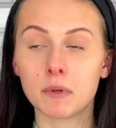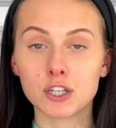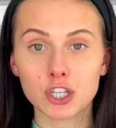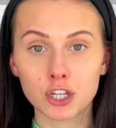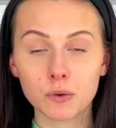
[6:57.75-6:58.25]

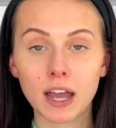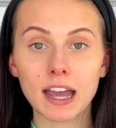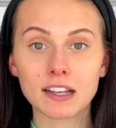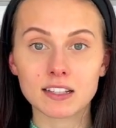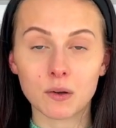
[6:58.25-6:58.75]
2
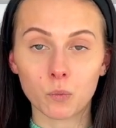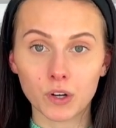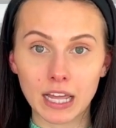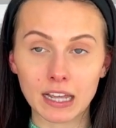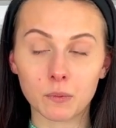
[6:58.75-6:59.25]
eggs and
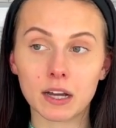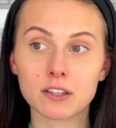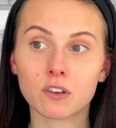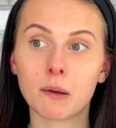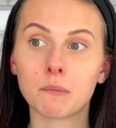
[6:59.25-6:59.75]
1 egg white
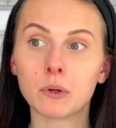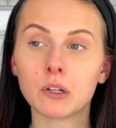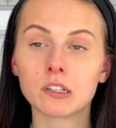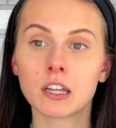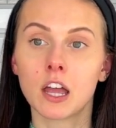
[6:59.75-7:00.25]

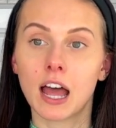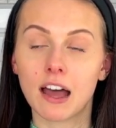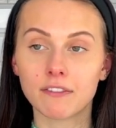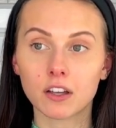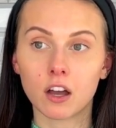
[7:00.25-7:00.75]
scrambled,
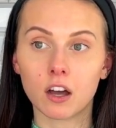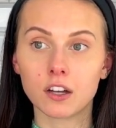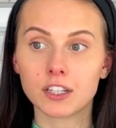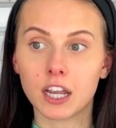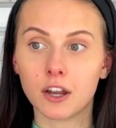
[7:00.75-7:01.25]

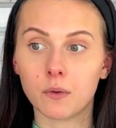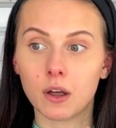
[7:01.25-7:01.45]
avocado,